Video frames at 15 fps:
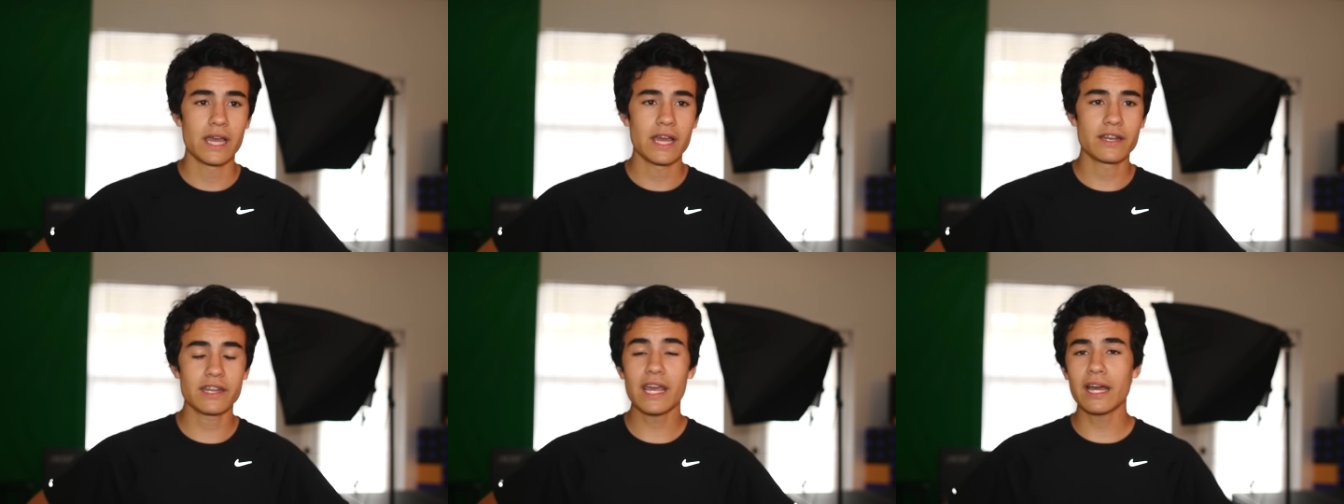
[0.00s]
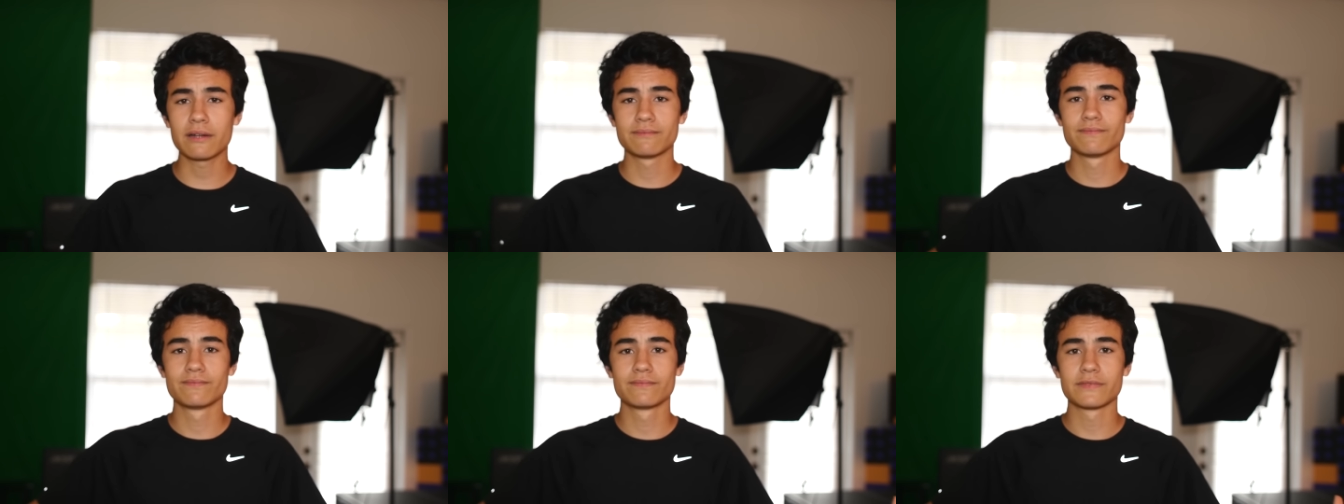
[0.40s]
And
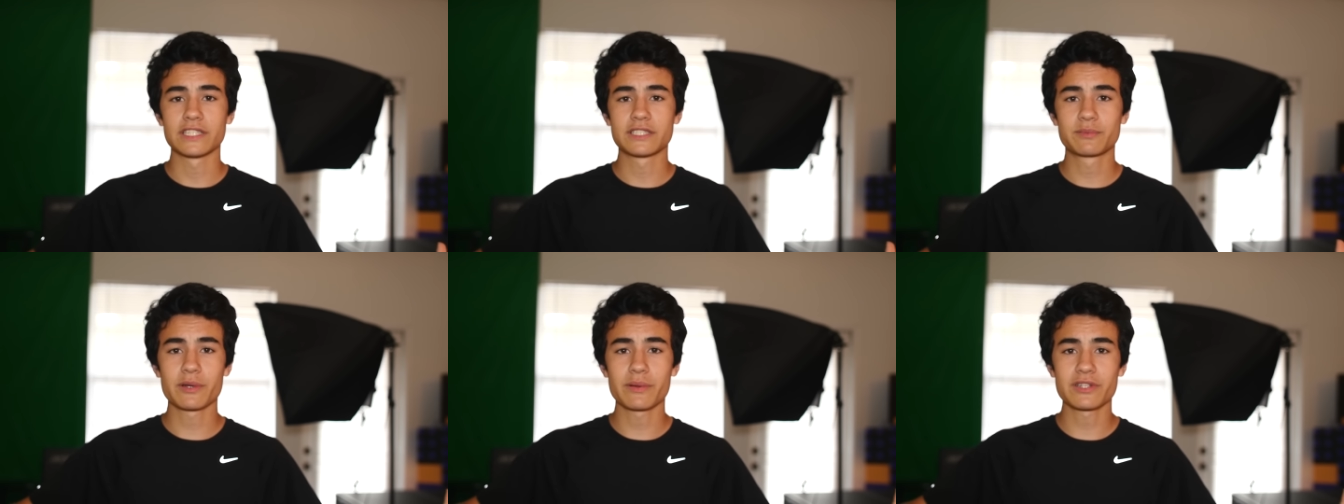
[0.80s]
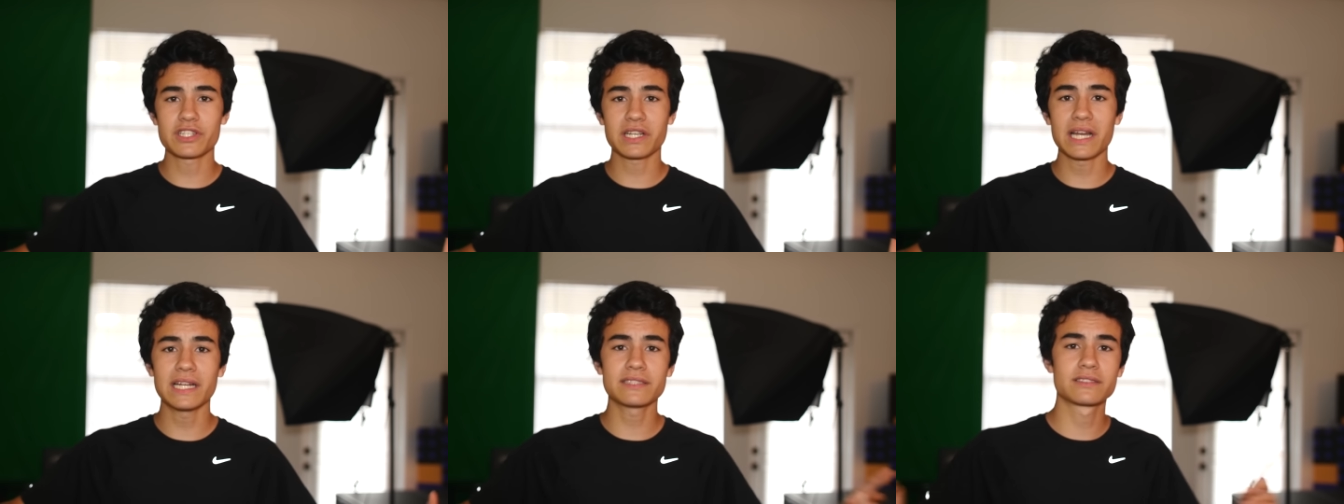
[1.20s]
yeah, that's pretty much
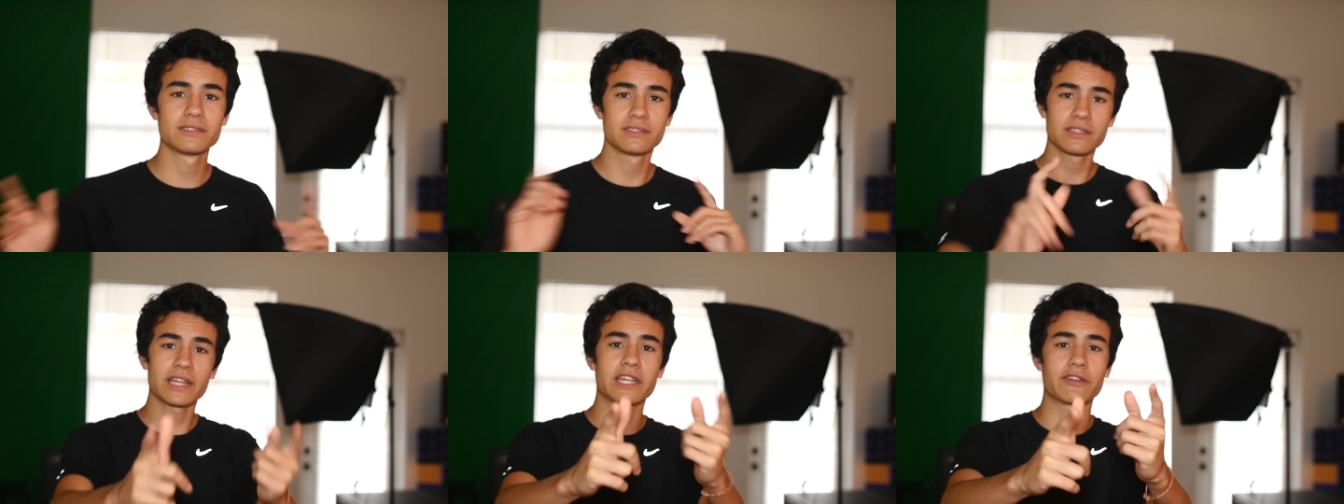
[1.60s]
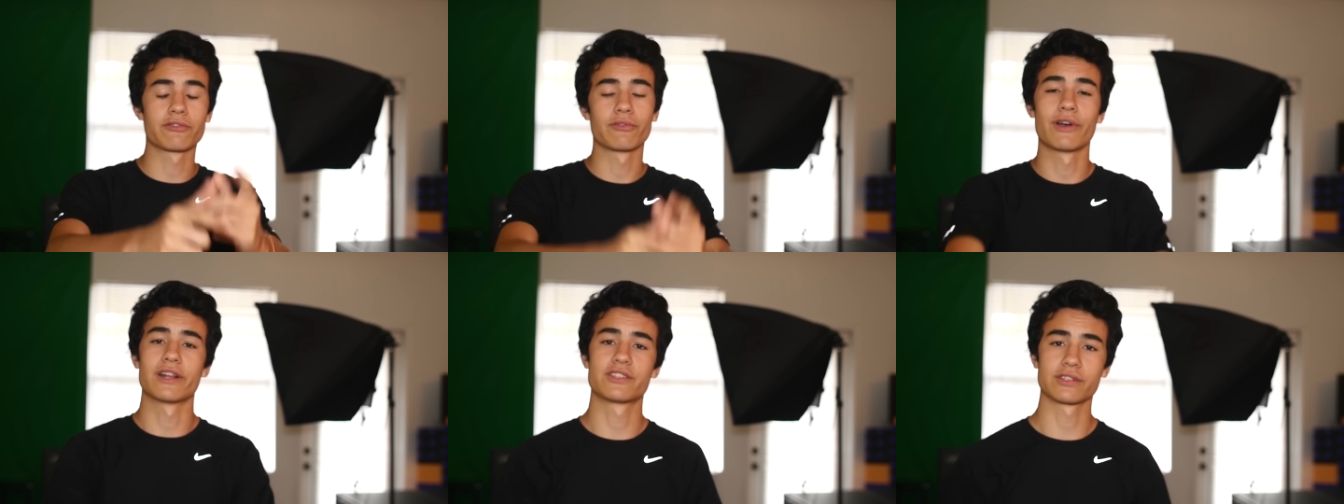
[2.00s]
it, guys. Thank you
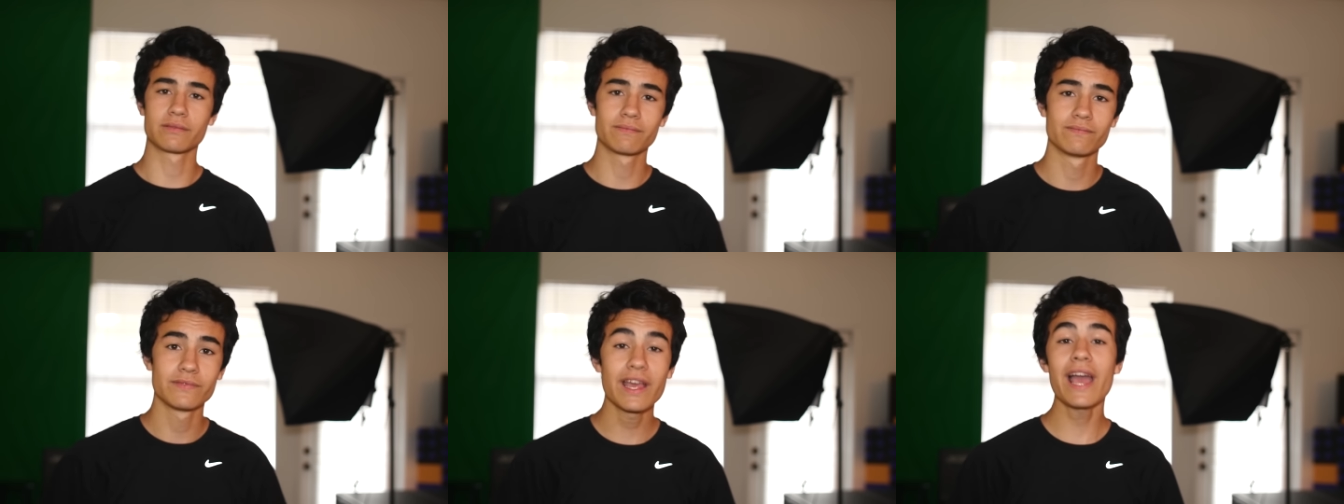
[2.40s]
for watching.